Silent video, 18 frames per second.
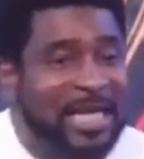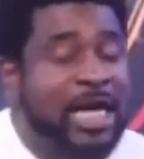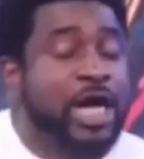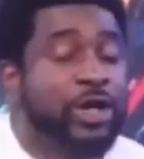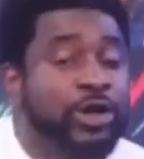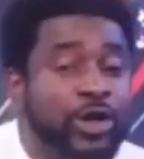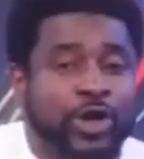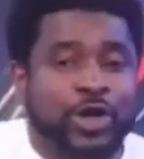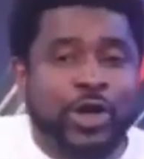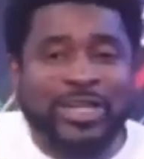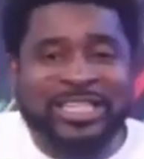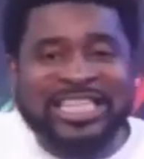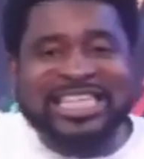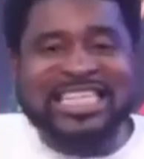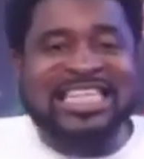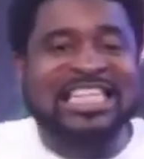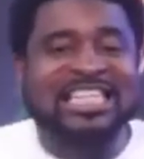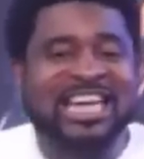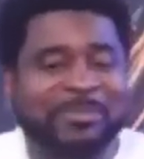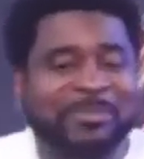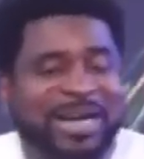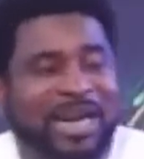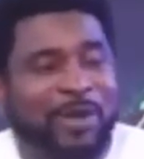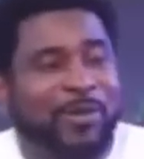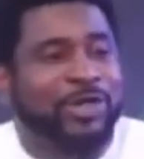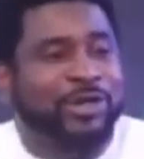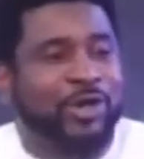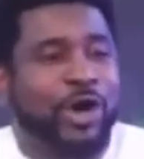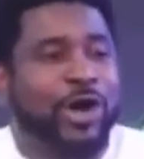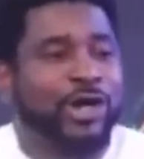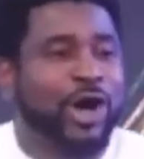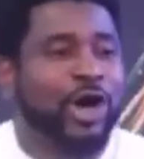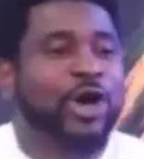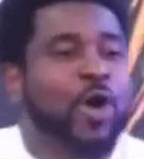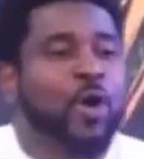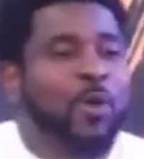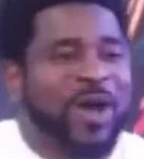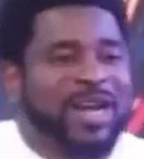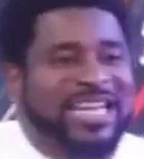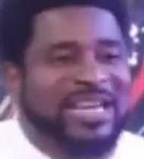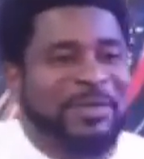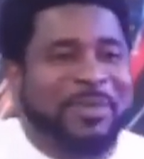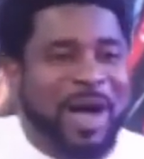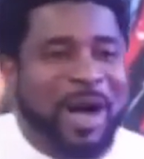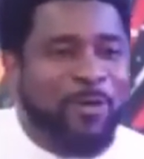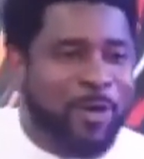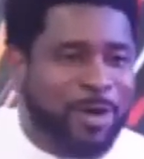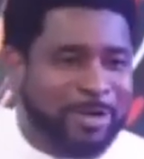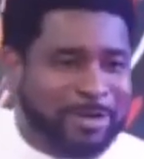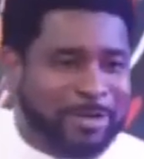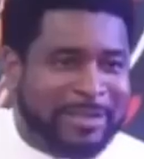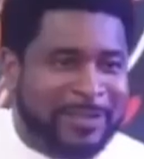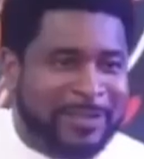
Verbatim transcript: Do you notice in the drama that was going on, what did the man want?